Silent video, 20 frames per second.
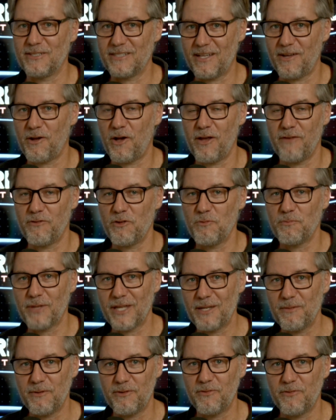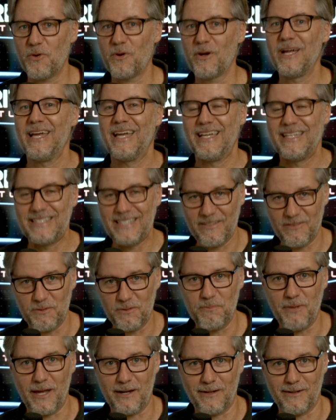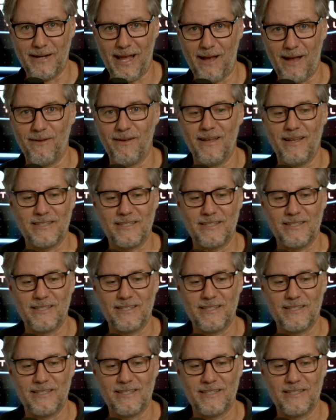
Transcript: So if you've played it before, it's even better now.